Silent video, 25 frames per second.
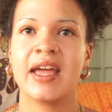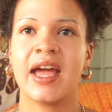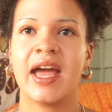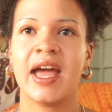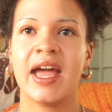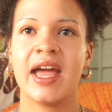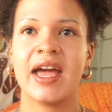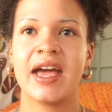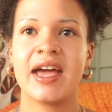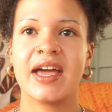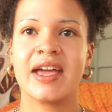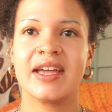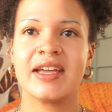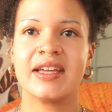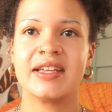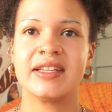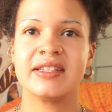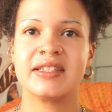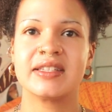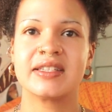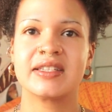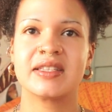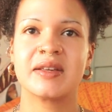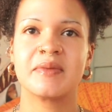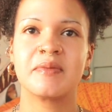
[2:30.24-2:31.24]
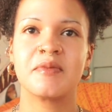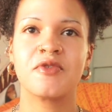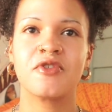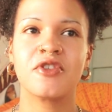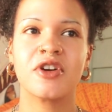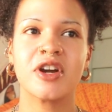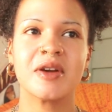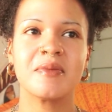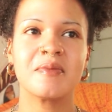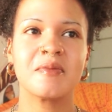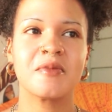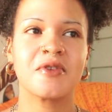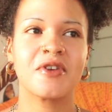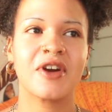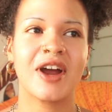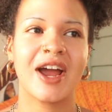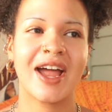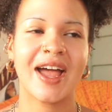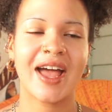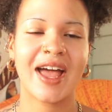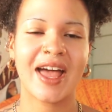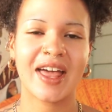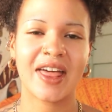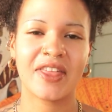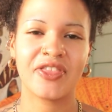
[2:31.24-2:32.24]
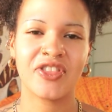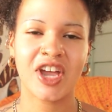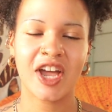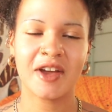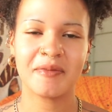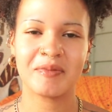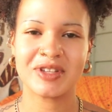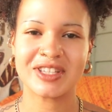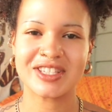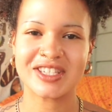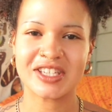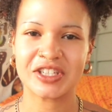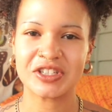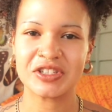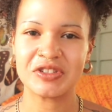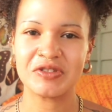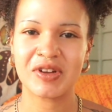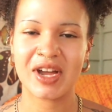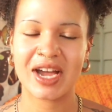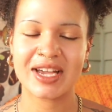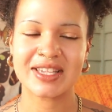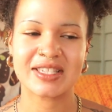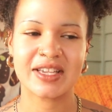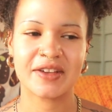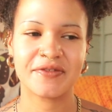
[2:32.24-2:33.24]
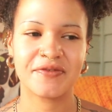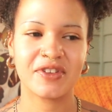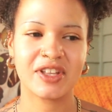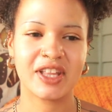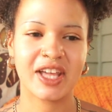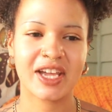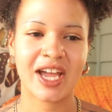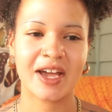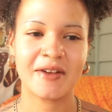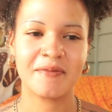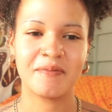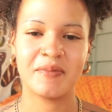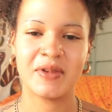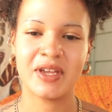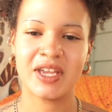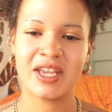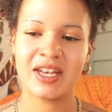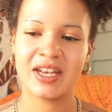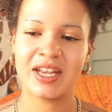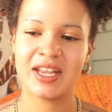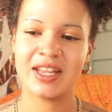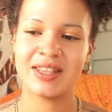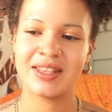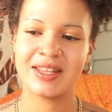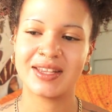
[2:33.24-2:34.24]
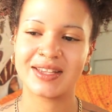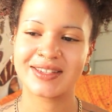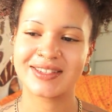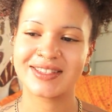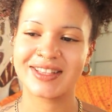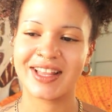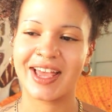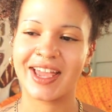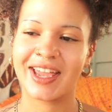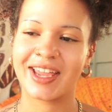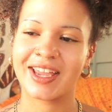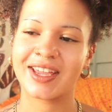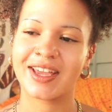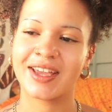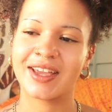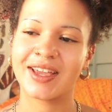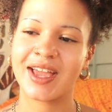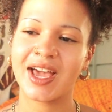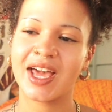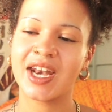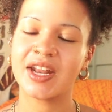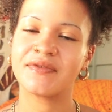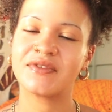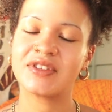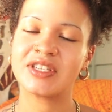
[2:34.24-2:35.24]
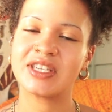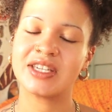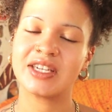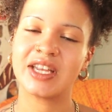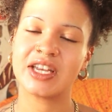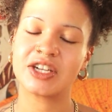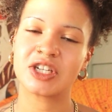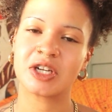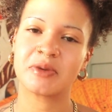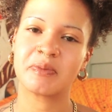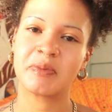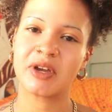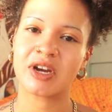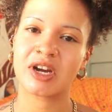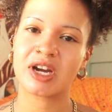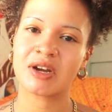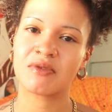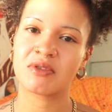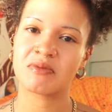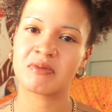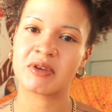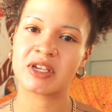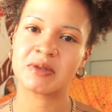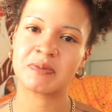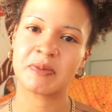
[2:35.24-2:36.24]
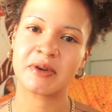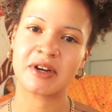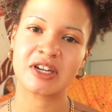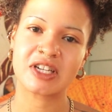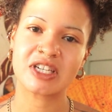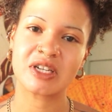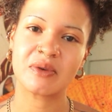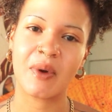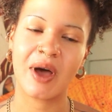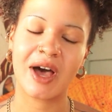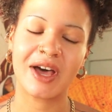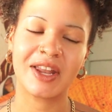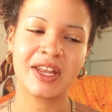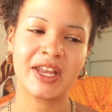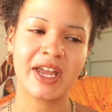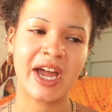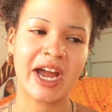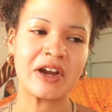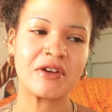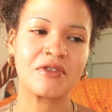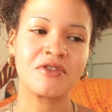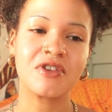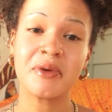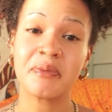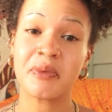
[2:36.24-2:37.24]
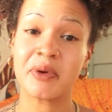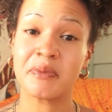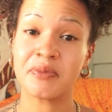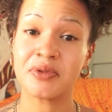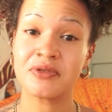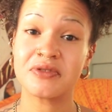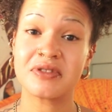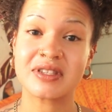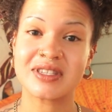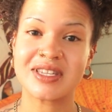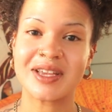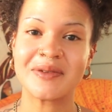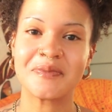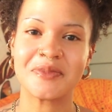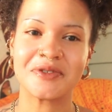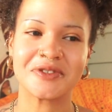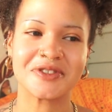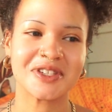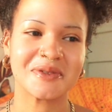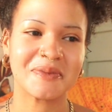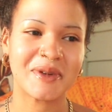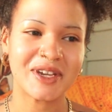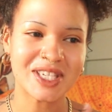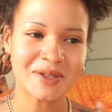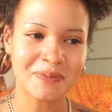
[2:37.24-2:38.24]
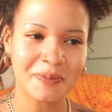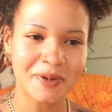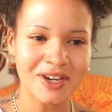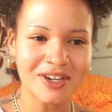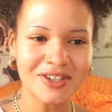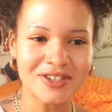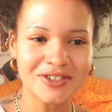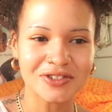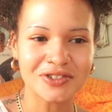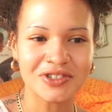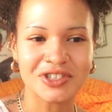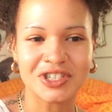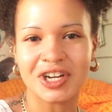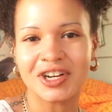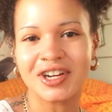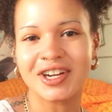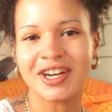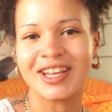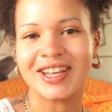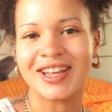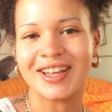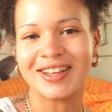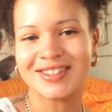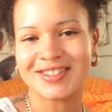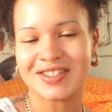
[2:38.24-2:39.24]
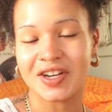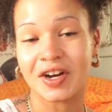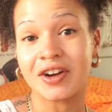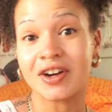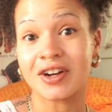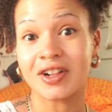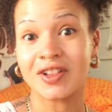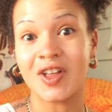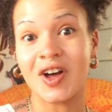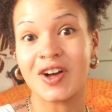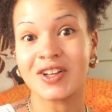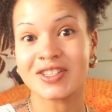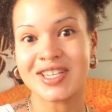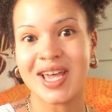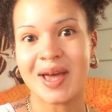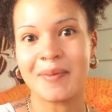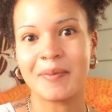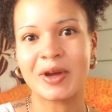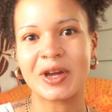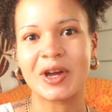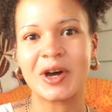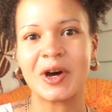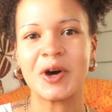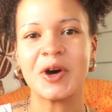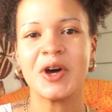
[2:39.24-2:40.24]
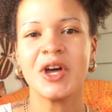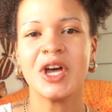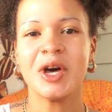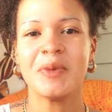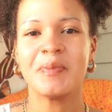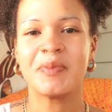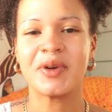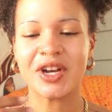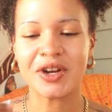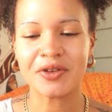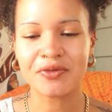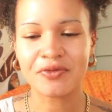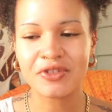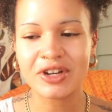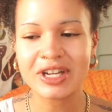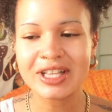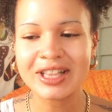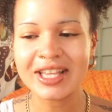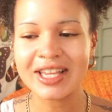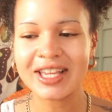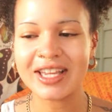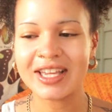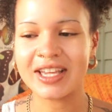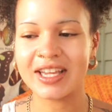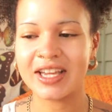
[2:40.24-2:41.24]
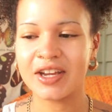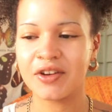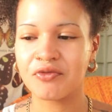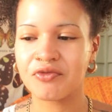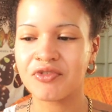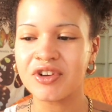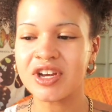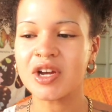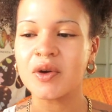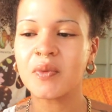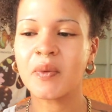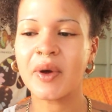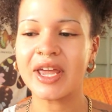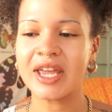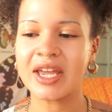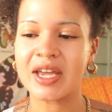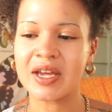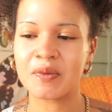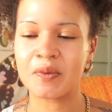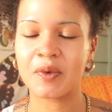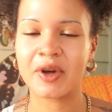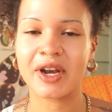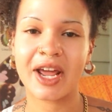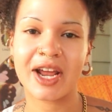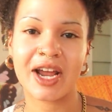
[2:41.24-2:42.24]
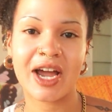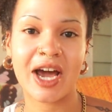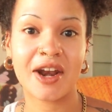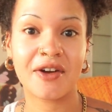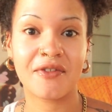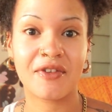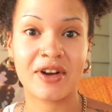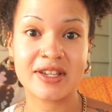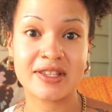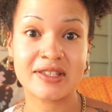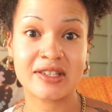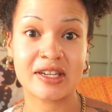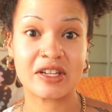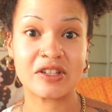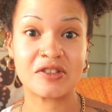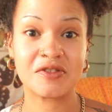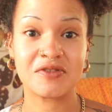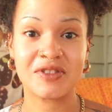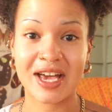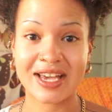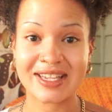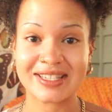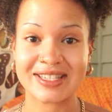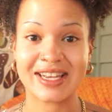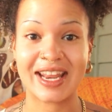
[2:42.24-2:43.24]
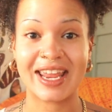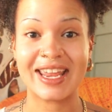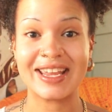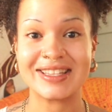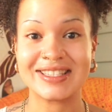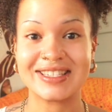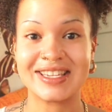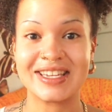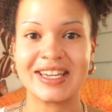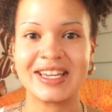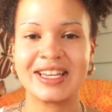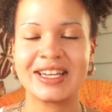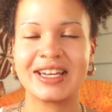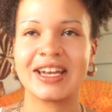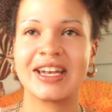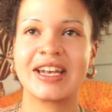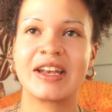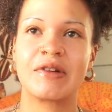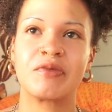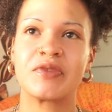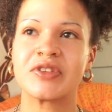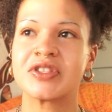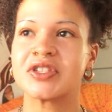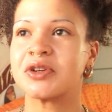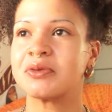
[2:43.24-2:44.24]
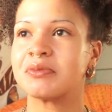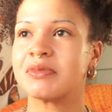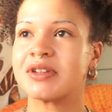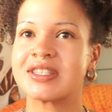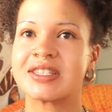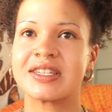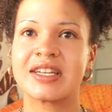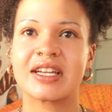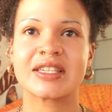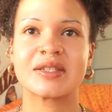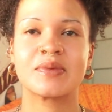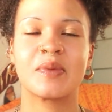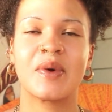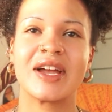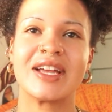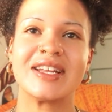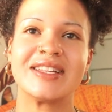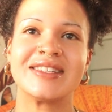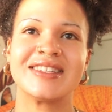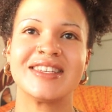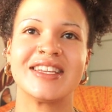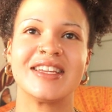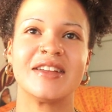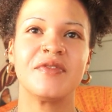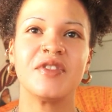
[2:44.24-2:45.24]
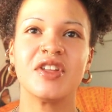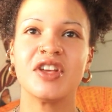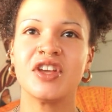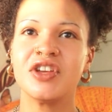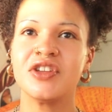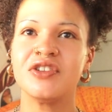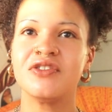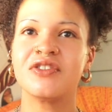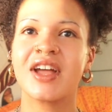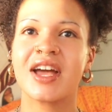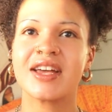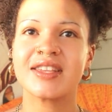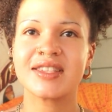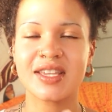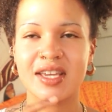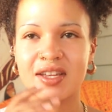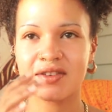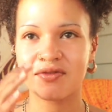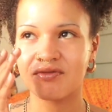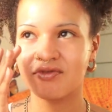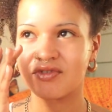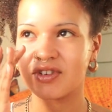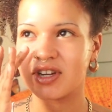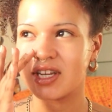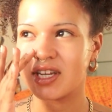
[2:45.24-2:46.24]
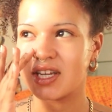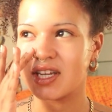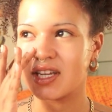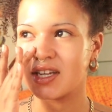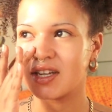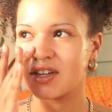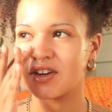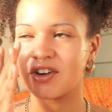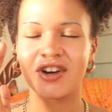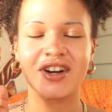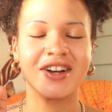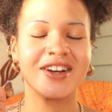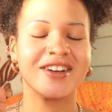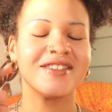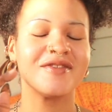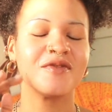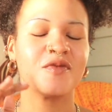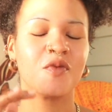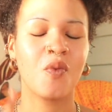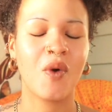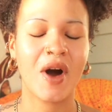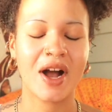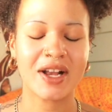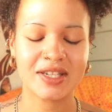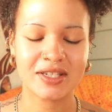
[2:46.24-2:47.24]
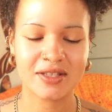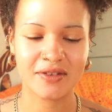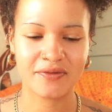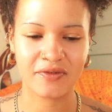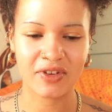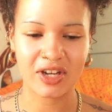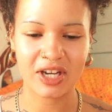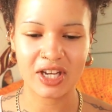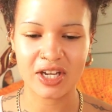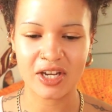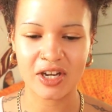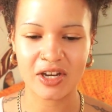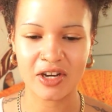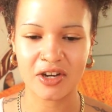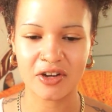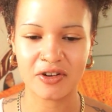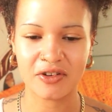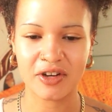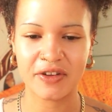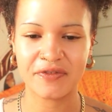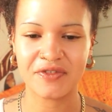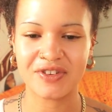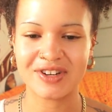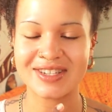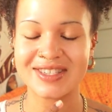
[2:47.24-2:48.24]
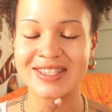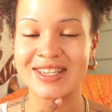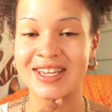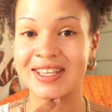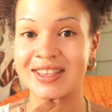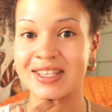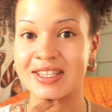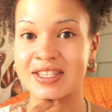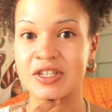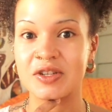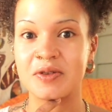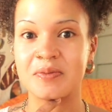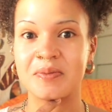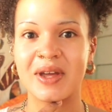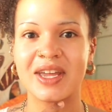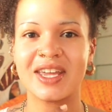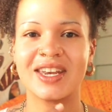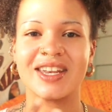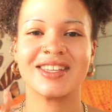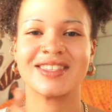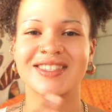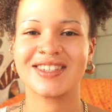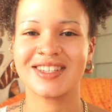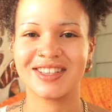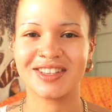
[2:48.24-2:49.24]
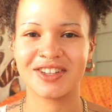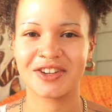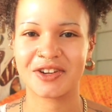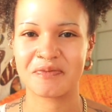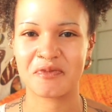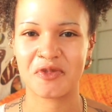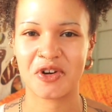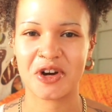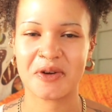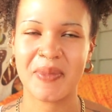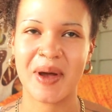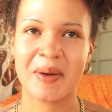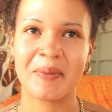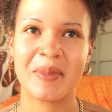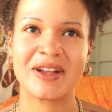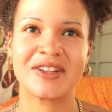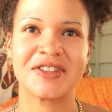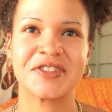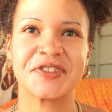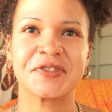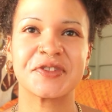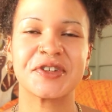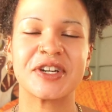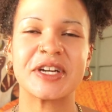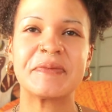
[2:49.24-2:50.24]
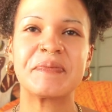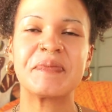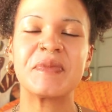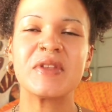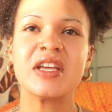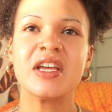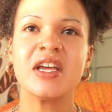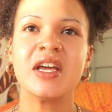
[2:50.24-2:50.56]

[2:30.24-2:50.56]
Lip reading: And the more and more, I think I've been telling you guys, I feel like I've been in this like kind of teenager period with my spirituality. I grew up in Buddhist temples, so my spiritual journey started a long time ago, but it really reawakened when I got arrested in 2018 and I was homeless in X, Y, and Z. You guys can read or watch the video. If you're seeing this, you made it to learn more about my story.